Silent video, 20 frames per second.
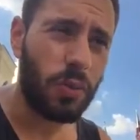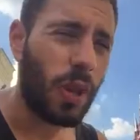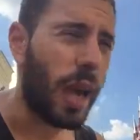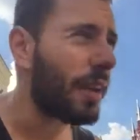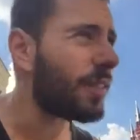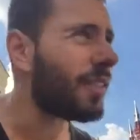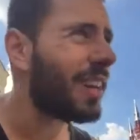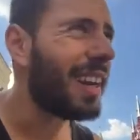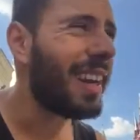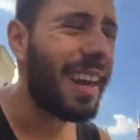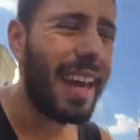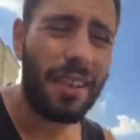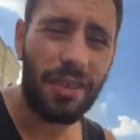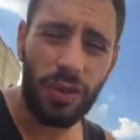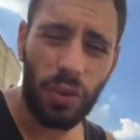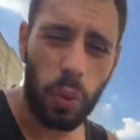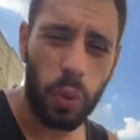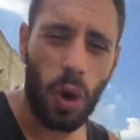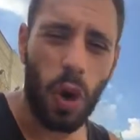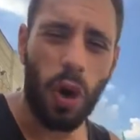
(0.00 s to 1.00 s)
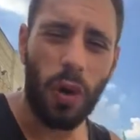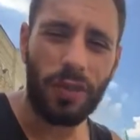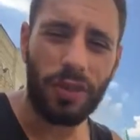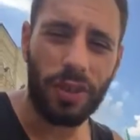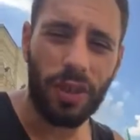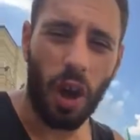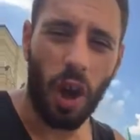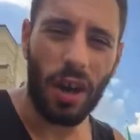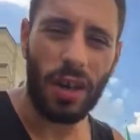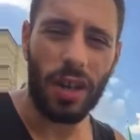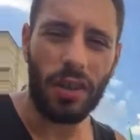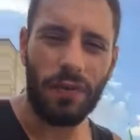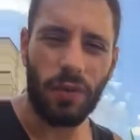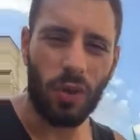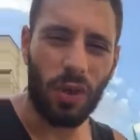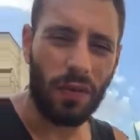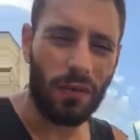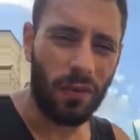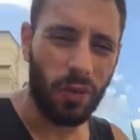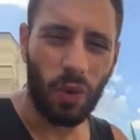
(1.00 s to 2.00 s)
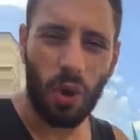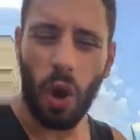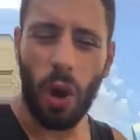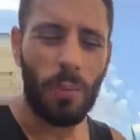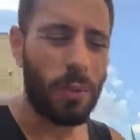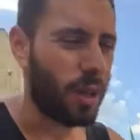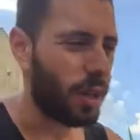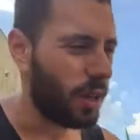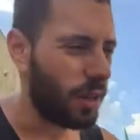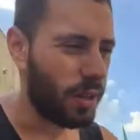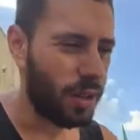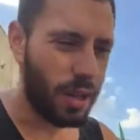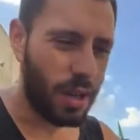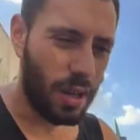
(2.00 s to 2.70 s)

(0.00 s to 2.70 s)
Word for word: actually less, 12 zloty for a full omelette,